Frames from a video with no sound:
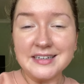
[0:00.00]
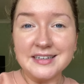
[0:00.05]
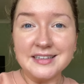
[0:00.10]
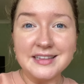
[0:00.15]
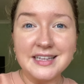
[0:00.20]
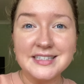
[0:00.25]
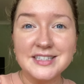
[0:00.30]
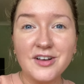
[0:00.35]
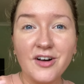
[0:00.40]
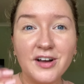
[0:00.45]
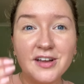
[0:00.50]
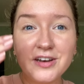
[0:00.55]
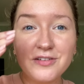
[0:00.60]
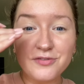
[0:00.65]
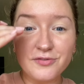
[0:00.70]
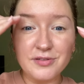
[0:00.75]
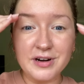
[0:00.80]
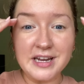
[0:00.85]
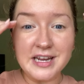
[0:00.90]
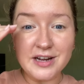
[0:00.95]
there's kind of
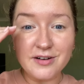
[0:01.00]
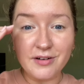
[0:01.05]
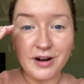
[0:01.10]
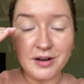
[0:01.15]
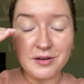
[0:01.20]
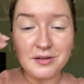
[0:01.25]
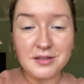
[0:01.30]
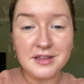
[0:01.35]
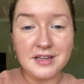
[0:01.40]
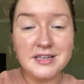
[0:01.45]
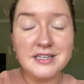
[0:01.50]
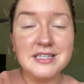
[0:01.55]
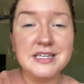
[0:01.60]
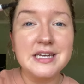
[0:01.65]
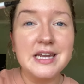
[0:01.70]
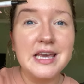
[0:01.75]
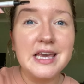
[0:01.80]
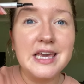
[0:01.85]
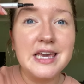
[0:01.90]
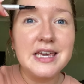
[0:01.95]
regrowth
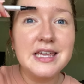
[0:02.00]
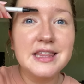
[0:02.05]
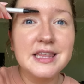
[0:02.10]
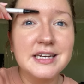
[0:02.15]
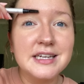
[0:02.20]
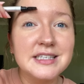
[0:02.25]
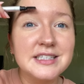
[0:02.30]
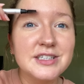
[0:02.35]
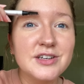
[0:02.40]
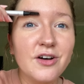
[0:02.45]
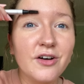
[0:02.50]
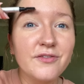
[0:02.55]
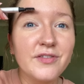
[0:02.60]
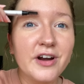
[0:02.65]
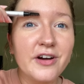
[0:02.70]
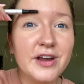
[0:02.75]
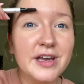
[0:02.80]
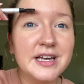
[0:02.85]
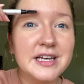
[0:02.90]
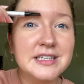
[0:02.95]
underneath and it's not
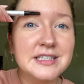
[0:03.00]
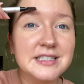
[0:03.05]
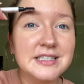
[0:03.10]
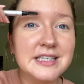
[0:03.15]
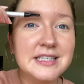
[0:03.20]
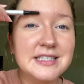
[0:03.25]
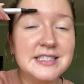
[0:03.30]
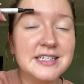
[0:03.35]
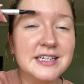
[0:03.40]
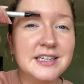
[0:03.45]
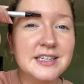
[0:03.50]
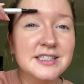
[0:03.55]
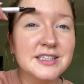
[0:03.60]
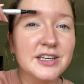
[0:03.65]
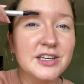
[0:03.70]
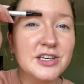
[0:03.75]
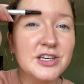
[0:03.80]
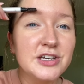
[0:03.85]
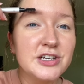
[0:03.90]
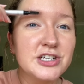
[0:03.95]
very consistent because I
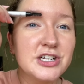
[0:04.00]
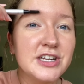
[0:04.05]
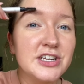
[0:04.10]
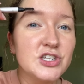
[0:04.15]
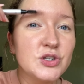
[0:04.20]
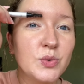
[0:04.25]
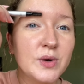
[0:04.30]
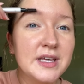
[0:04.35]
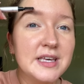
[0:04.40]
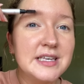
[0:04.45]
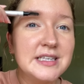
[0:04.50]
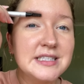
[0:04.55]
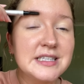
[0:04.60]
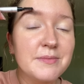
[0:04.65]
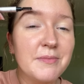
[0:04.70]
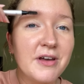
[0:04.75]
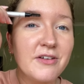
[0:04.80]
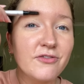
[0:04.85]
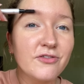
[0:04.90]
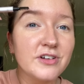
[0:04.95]
usually tweeze them
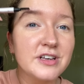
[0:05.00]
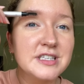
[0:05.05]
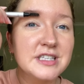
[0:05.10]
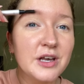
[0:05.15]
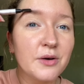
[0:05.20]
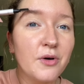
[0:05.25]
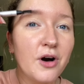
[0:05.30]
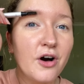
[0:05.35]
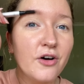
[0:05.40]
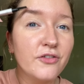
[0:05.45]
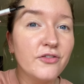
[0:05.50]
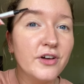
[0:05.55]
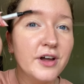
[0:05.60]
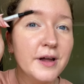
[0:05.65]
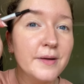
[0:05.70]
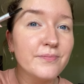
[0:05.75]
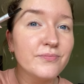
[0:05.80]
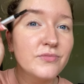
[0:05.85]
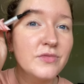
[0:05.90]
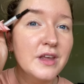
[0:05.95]
every so
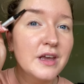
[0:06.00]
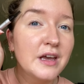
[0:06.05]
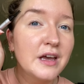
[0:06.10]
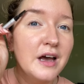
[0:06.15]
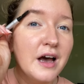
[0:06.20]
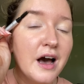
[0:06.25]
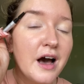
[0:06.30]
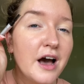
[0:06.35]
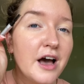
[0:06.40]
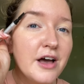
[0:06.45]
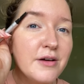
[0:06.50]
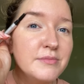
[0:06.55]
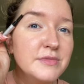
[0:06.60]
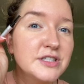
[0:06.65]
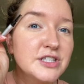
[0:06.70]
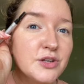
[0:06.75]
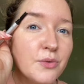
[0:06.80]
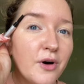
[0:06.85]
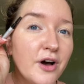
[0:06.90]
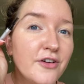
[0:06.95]
often.
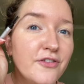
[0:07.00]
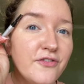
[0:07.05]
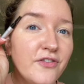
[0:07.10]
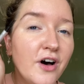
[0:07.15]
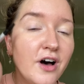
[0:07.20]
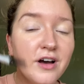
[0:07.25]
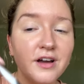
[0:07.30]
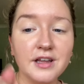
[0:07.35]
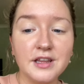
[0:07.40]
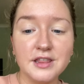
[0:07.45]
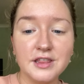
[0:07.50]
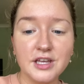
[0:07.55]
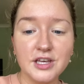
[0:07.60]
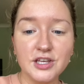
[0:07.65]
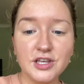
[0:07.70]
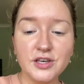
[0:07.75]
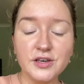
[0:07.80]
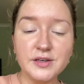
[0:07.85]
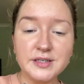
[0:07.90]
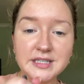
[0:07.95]
So I find that
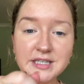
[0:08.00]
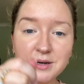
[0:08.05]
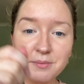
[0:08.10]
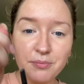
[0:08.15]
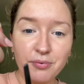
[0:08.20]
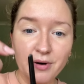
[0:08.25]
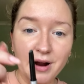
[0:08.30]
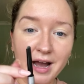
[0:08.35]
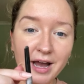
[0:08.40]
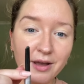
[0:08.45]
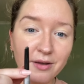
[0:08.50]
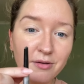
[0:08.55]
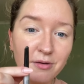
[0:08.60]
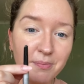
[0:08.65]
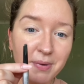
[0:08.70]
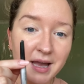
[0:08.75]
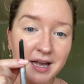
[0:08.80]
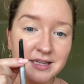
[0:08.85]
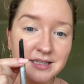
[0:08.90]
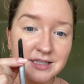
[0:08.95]
using a brow
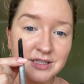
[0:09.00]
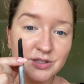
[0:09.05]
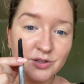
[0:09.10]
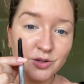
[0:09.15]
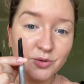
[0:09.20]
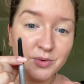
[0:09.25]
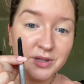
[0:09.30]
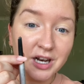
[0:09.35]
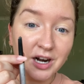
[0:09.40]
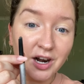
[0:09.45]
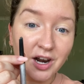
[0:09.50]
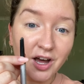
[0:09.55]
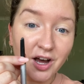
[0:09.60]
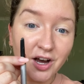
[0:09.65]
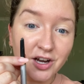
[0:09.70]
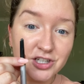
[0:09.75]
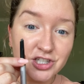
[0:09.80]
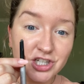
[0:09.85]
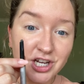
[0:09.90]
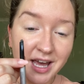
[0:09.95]
pencil with a
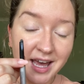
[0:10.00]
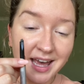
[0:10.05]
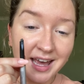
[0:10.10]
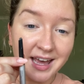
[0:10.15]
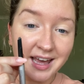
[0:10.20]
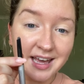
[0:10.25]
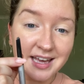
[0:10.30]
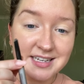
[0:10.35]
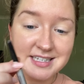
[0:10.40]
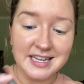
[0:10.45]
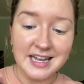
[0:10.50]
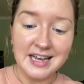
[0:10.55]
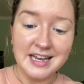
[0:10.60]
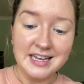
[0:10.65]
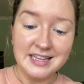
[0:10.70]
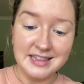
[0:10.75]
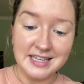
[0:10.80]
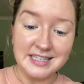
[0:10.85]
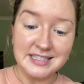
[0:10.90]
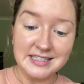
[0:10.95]
larger head,
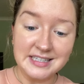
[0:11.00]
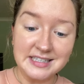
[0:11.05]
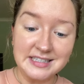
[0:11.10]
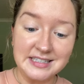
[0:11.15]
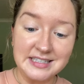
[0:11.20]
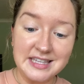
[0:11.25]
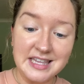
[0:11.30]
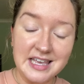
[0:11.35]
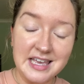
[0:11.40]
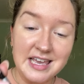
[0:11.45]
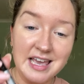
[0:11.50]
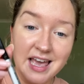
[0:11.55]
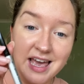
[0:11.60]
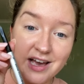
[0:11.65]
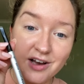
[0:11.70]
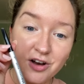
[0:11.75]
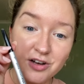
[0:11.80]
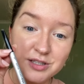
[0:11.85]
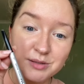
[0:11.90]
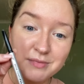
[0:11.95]
this is the It
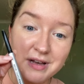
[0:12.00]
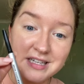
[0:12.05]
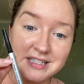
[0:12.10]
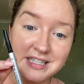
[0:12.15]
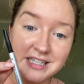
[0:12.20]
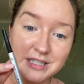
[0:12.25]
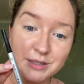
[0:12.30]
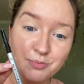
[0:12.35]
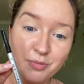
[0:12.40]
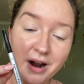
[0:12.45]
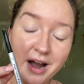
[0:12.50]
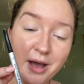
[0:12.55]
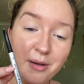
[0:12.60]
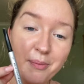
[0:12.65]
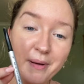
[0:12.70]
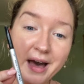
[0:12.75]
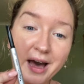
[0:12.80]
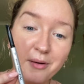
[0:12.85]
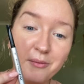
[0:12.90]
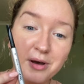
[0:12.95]
Cosmetics Brow
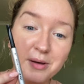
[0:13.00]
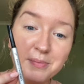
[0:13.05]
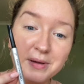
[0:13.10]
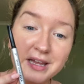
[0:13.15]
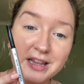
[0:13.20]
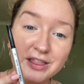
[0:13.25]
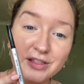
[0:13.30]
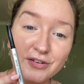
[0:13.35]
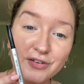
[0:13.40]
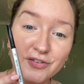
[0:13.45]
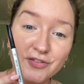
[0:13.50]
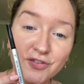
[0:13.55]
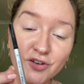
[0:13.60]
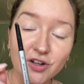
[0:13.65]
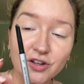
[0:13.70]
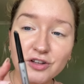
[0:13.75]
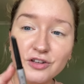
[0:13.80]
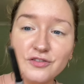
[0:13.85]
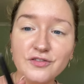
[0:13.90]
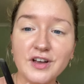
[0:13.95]
Power, but in the
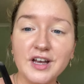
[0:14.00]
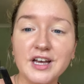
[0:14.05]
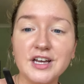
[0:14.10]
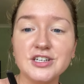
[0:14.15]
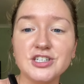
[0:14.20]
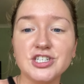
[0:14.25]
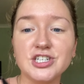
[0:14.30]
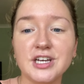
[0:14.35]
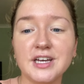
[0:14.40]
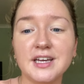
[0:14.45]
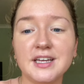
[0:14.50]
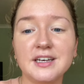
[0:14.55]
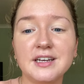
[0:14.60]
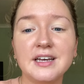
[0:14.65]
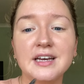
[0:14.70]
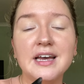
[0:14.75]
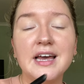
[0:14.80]
full version,